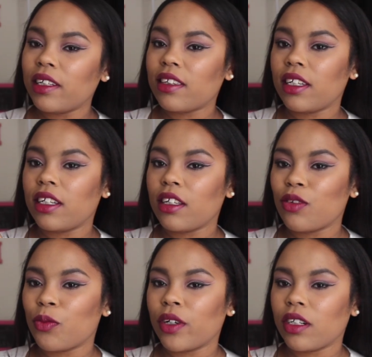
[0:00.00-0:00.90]
This
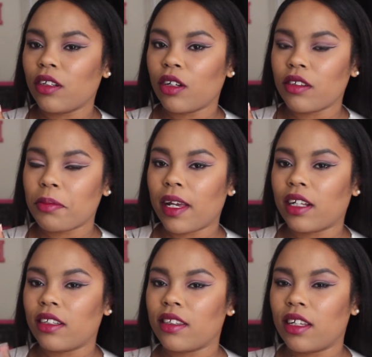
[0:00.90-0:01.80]
is one of those
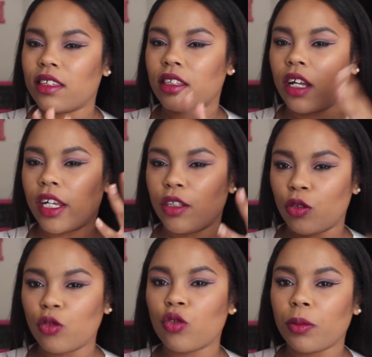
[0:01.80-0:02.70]
palettes that's a
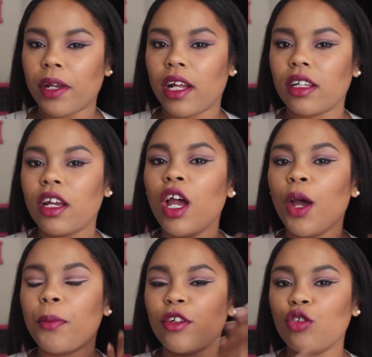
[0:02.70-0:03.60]
neutral palette,
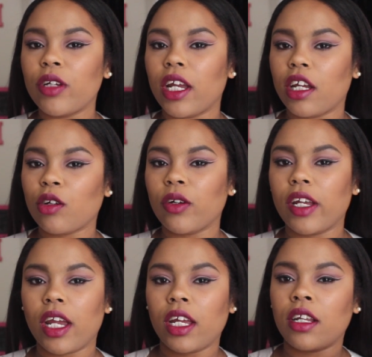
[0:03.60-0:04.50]
but you can
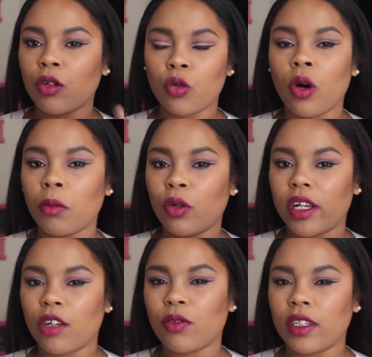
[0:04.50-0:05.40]
create
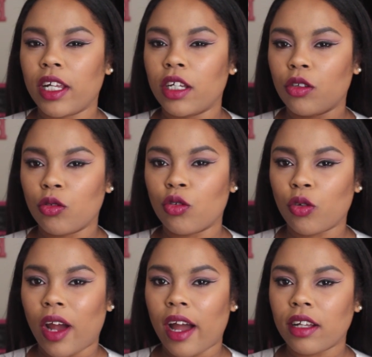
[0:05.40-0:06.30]
normal everyday
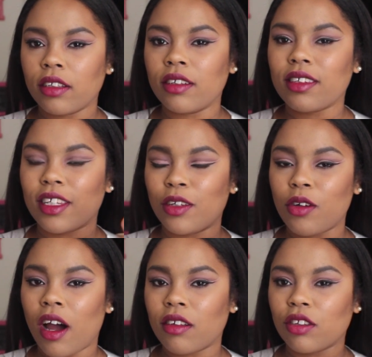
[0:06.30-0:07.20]
neutral eye looks and
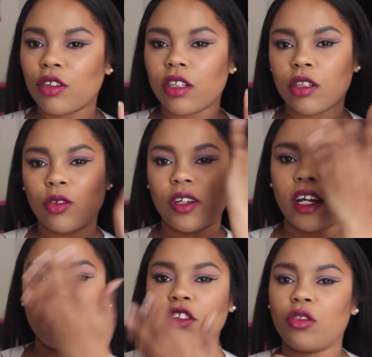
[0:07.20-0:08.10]
you also can
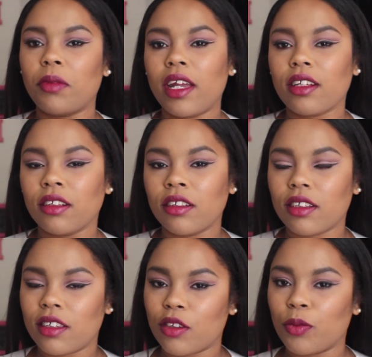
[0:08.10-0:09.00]
create dramatic
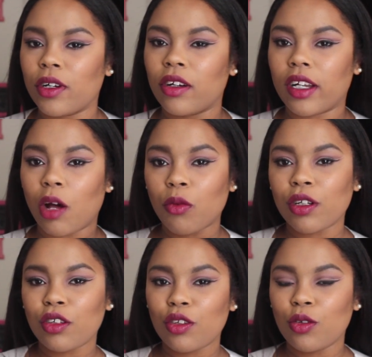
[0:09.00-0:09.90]
looks as well. And I
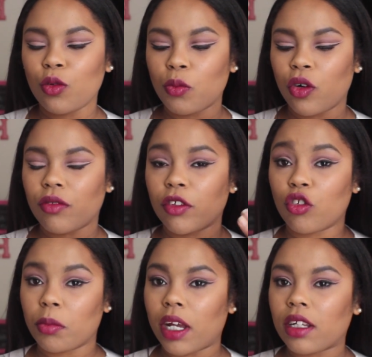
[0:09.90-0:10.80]
wanted to do more of a
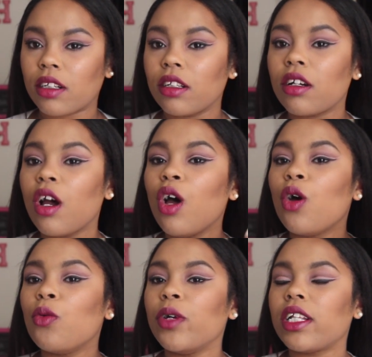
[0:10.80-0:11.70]
dramatic look
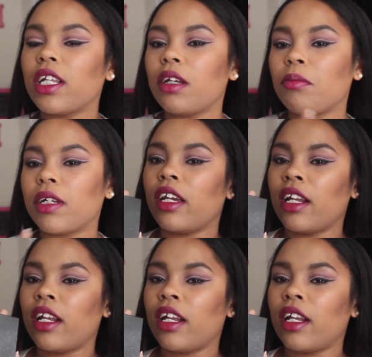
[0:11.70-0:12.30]
with it.